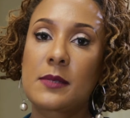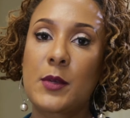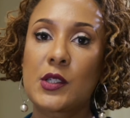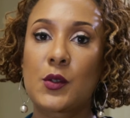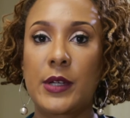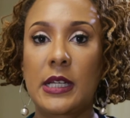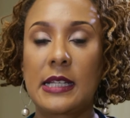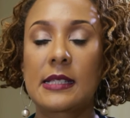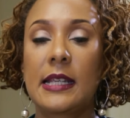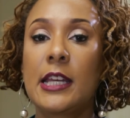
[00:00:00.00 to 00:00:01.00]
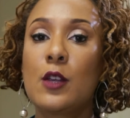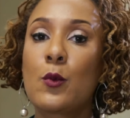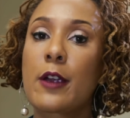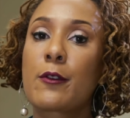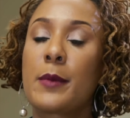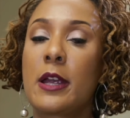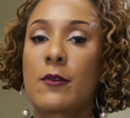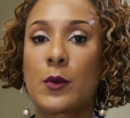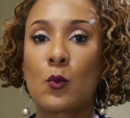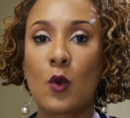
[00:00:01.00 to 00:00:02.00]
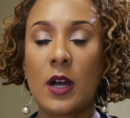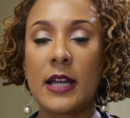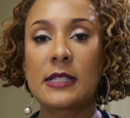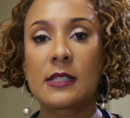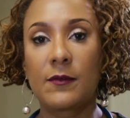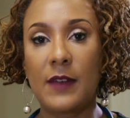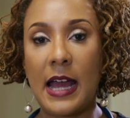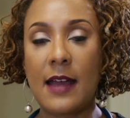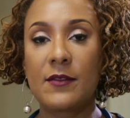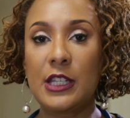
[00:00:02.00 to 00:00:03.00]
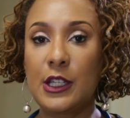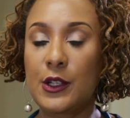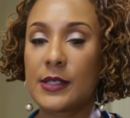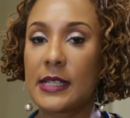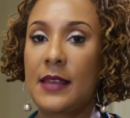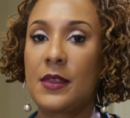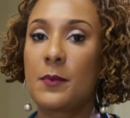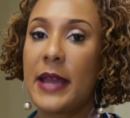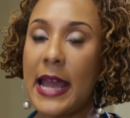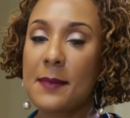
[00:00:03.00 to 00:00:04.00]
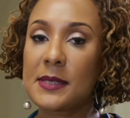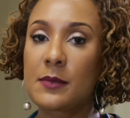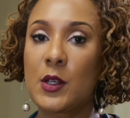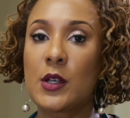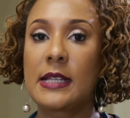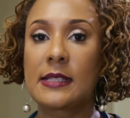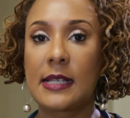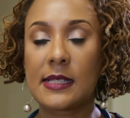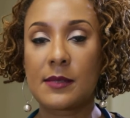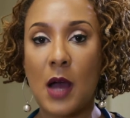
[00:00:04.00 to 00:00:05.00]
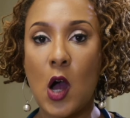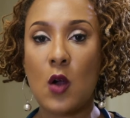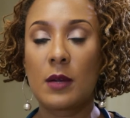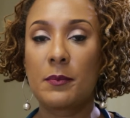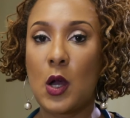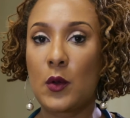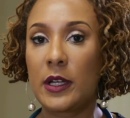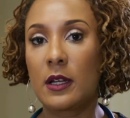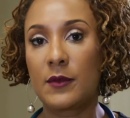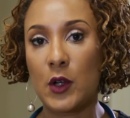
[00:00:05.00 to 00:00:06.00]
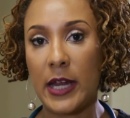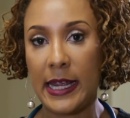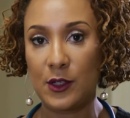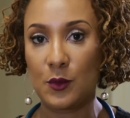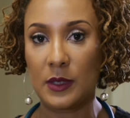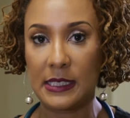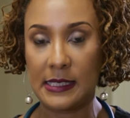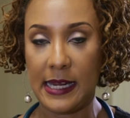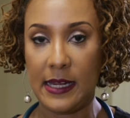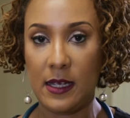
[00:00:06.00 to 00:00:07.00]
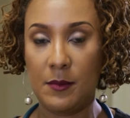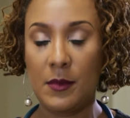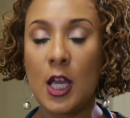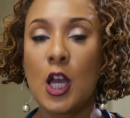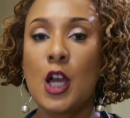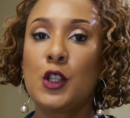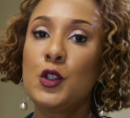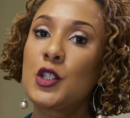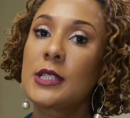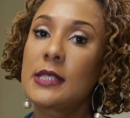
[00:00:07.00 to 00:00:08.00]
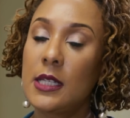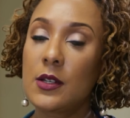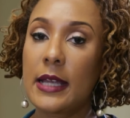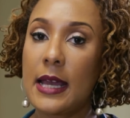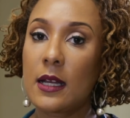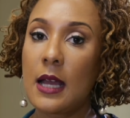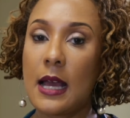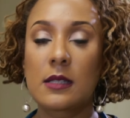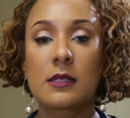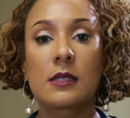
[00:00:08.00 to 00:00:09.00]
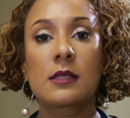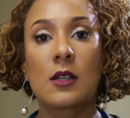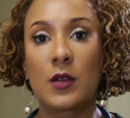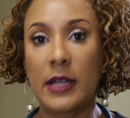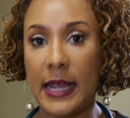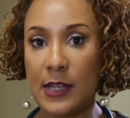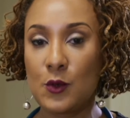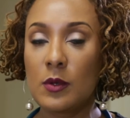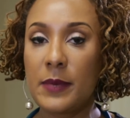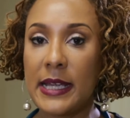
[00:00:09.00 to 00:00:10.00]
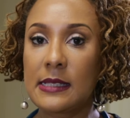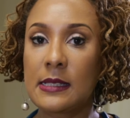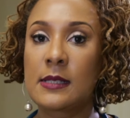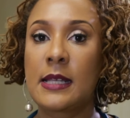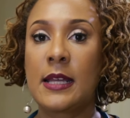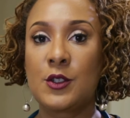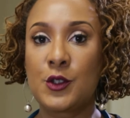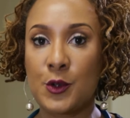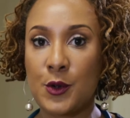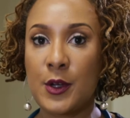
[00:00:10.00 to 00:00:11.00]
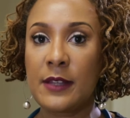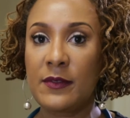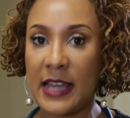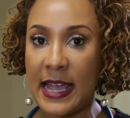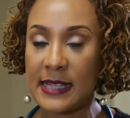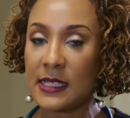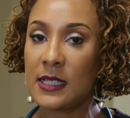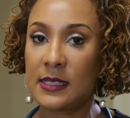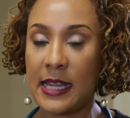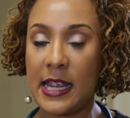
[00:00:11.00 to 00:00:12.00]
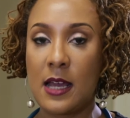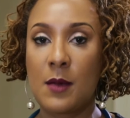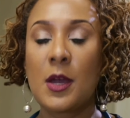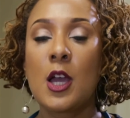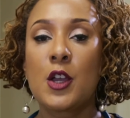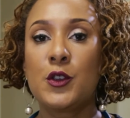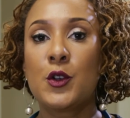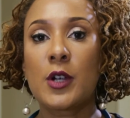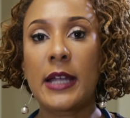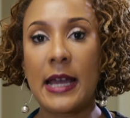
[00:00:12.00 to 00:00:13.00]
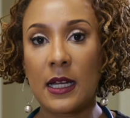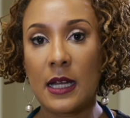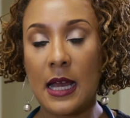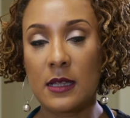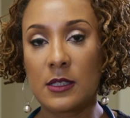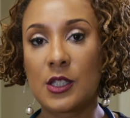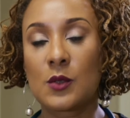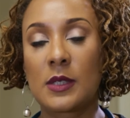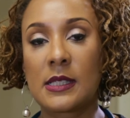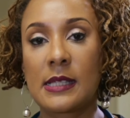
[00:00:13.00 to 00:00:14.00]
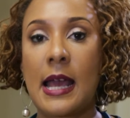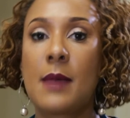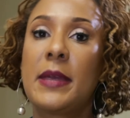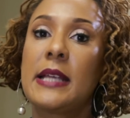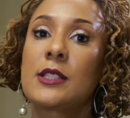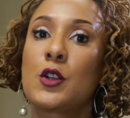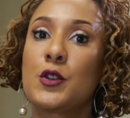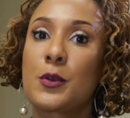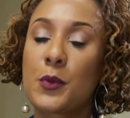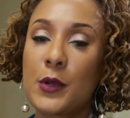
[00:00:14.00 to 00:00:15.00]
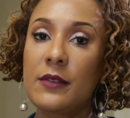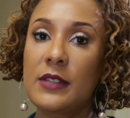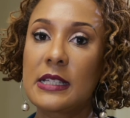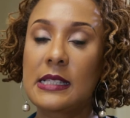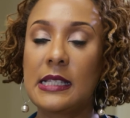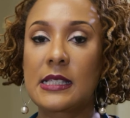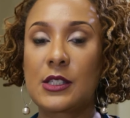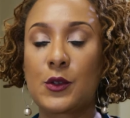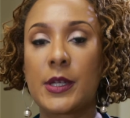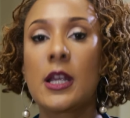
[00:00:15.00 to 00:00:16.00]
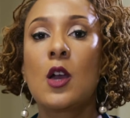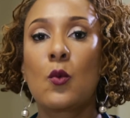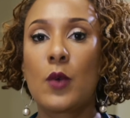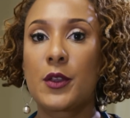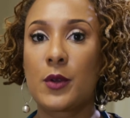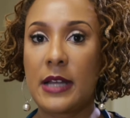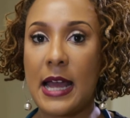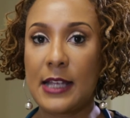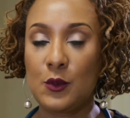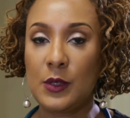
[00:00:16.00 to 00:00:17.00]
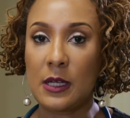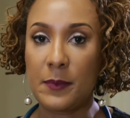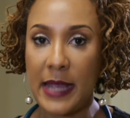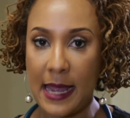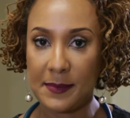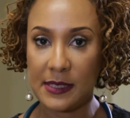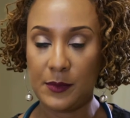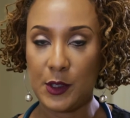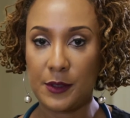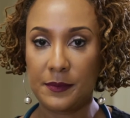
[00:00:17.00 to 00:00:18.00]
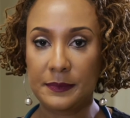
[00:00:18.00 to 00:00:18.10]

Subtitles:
smear screenings anywhere from every 1 to 5 years, and the pap smear is a small component of your annual exam. You should see your gynecologist on an annual basis, and during that exam, your gynecologist will decide based on your previous history whether or not you need a pap smear.